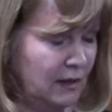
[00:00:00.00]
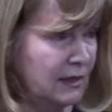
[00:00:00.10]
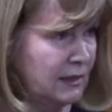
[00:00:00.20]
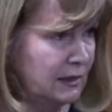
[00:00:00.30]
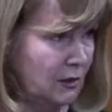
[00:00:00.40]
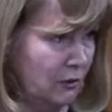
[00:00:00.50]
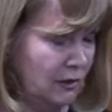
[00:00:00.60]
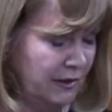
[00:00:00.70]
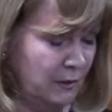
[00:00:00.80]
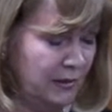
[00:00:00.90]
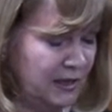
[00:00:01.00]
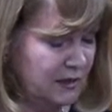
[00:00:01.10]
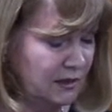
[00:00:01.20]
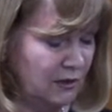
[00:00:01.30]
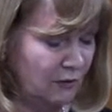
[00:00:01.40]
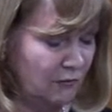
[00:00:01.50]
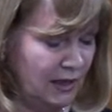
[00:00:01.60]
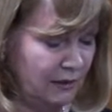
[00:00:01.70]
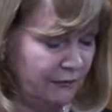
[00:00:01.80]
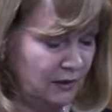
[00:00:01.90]
Is it all in the past and not
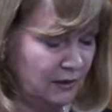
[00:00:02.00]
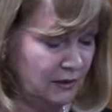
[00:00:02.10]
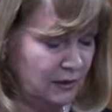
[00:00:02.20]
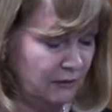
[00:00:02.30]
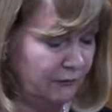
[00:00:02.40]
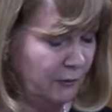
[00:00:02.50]
relevant